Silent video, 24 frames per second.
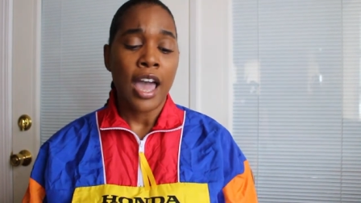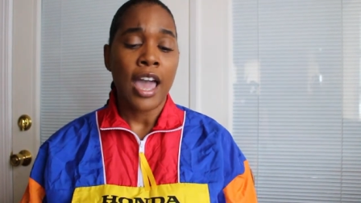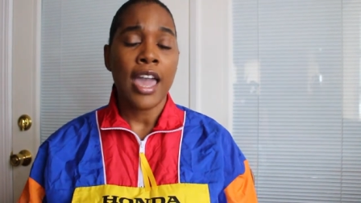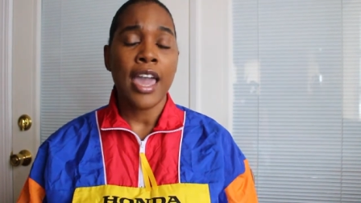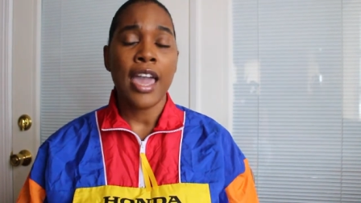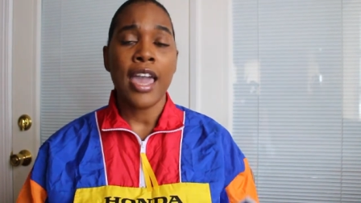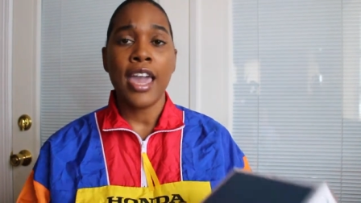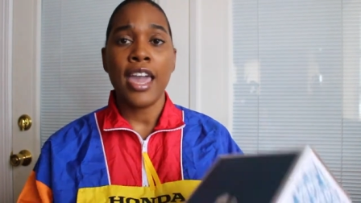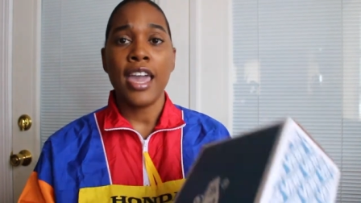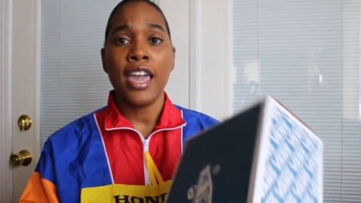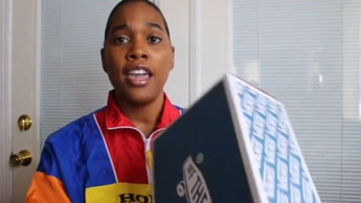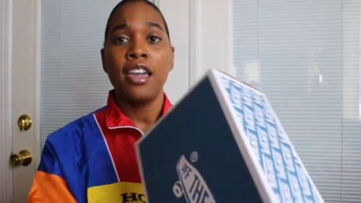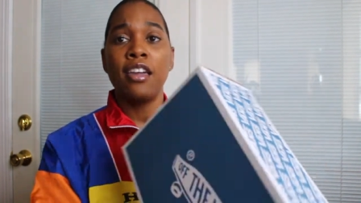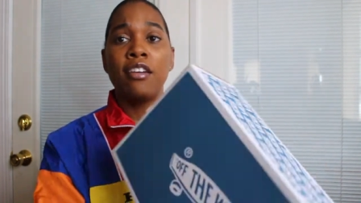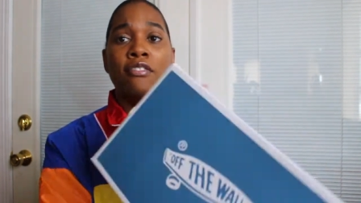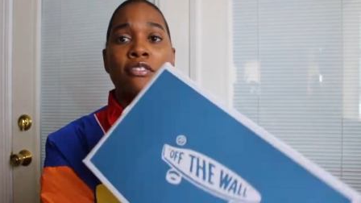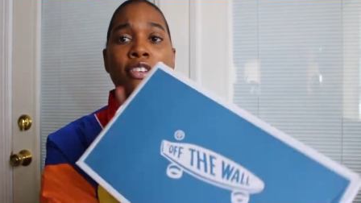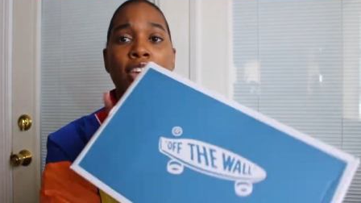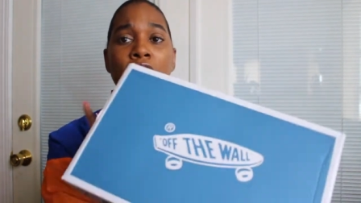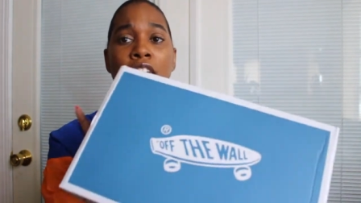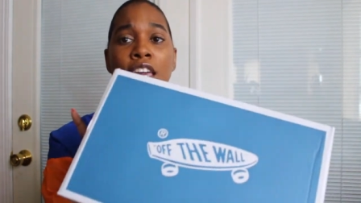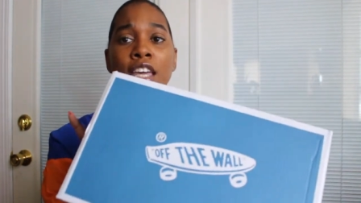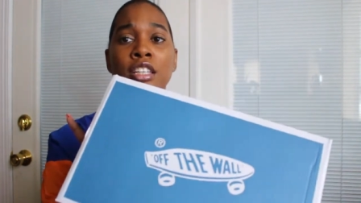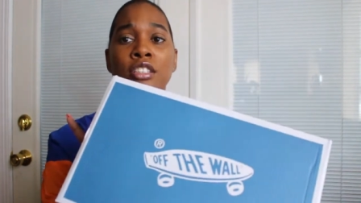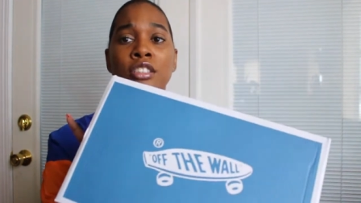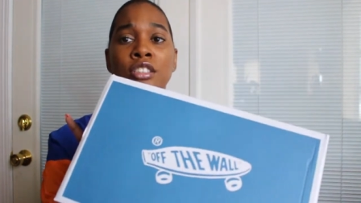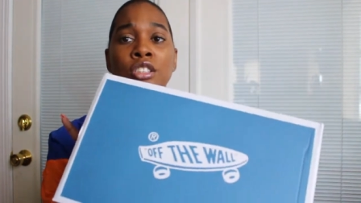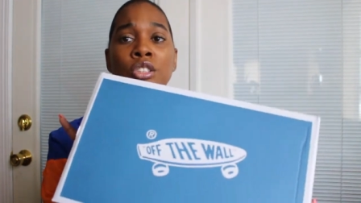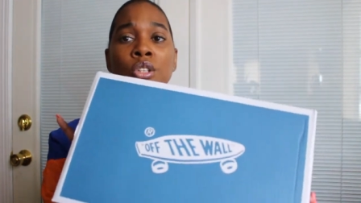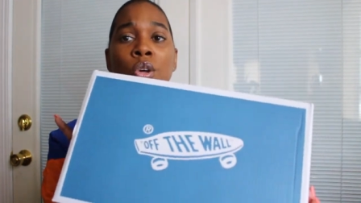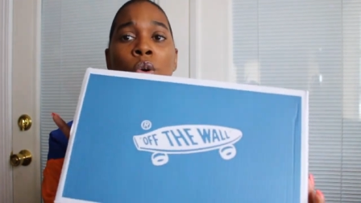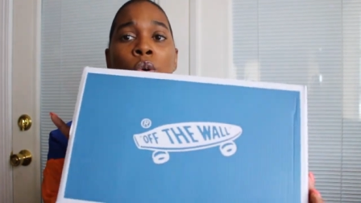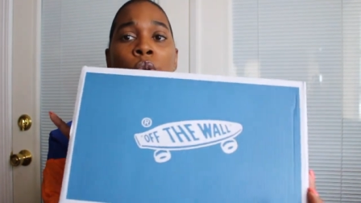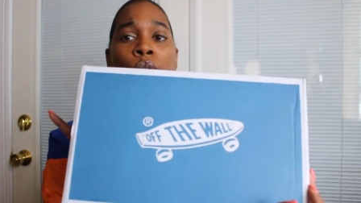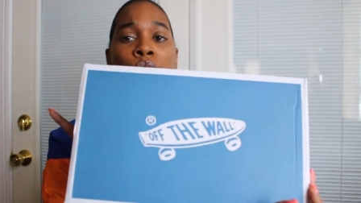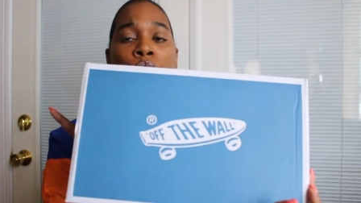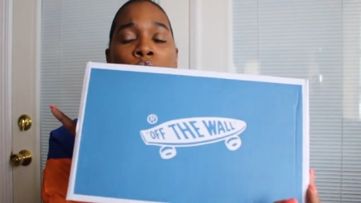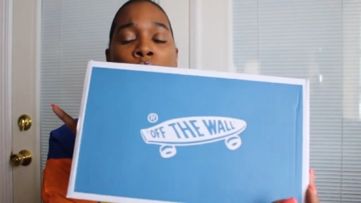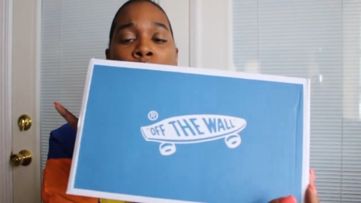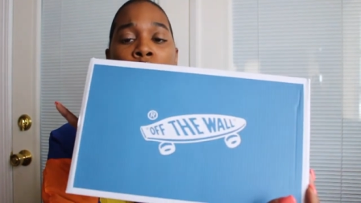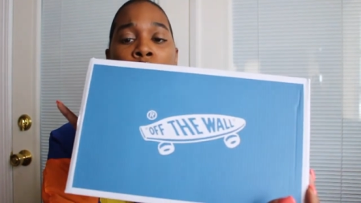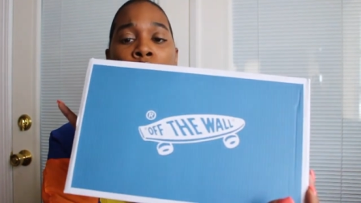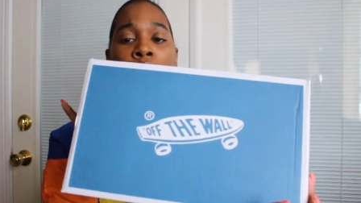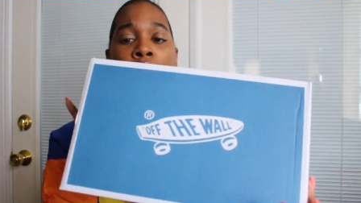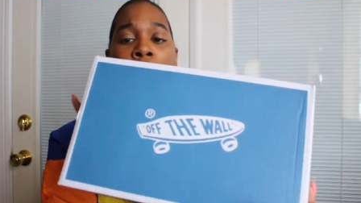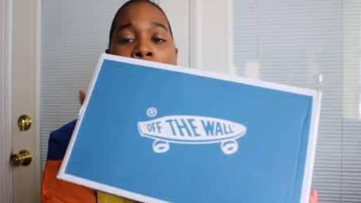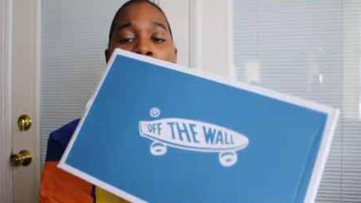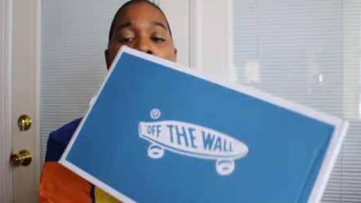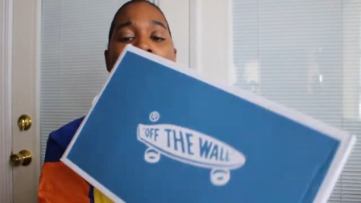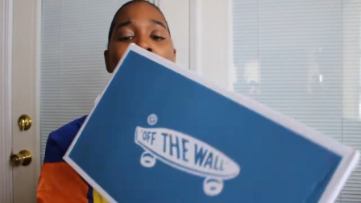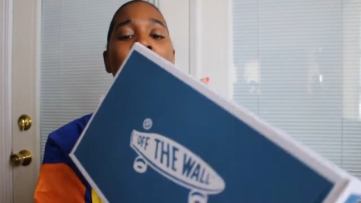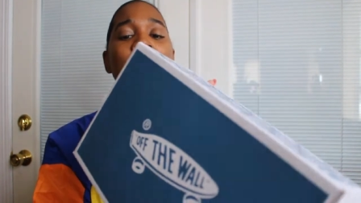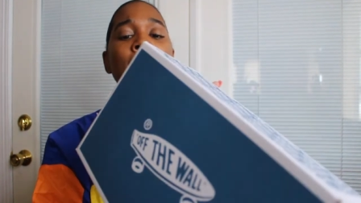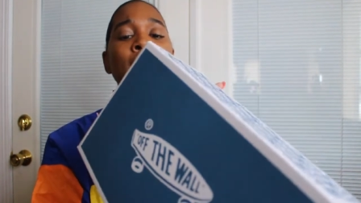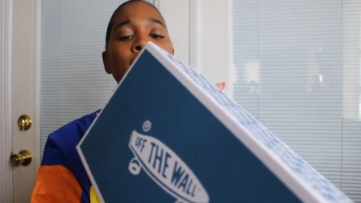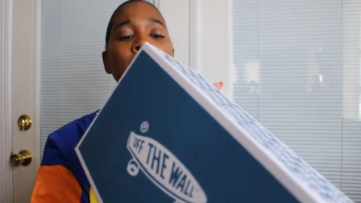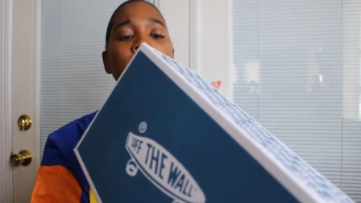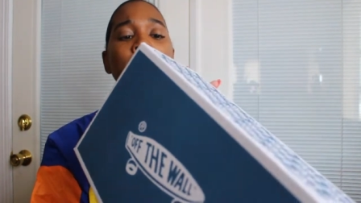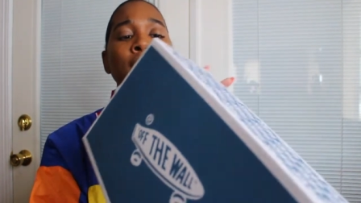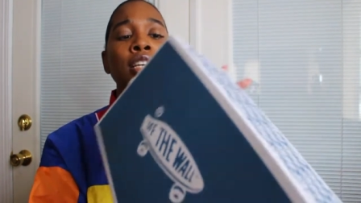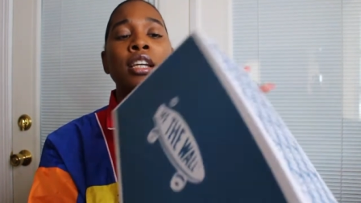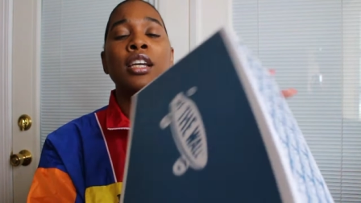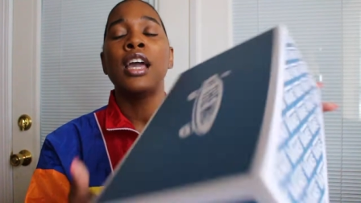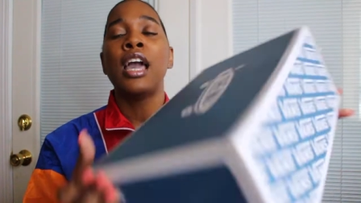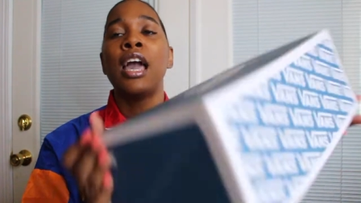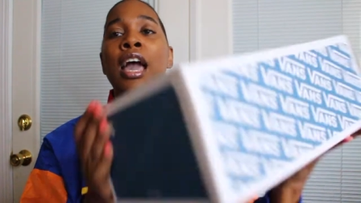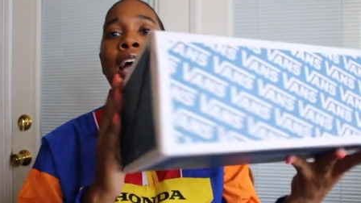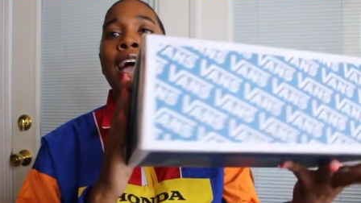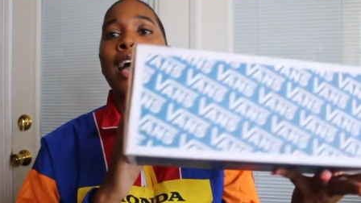a Vans Old Skool unboxing.